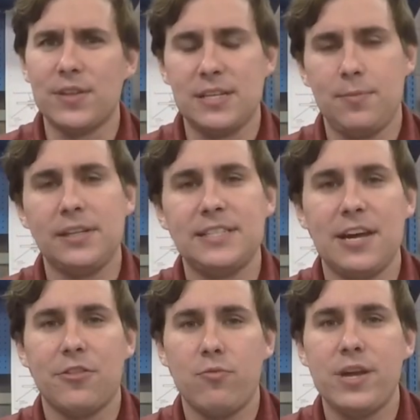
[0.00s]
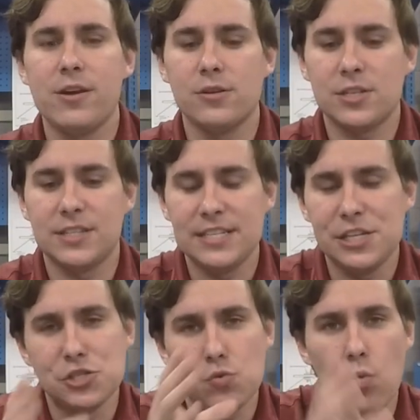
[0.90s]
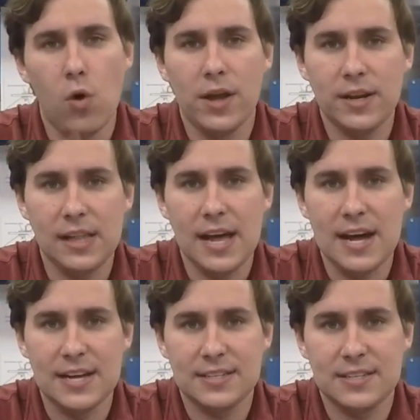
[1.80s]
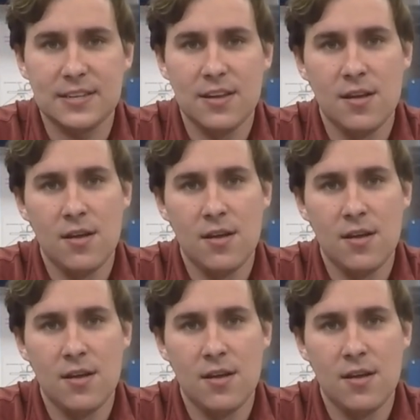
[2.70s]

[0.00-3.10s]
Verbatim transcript: They typically 3 years because they teach one class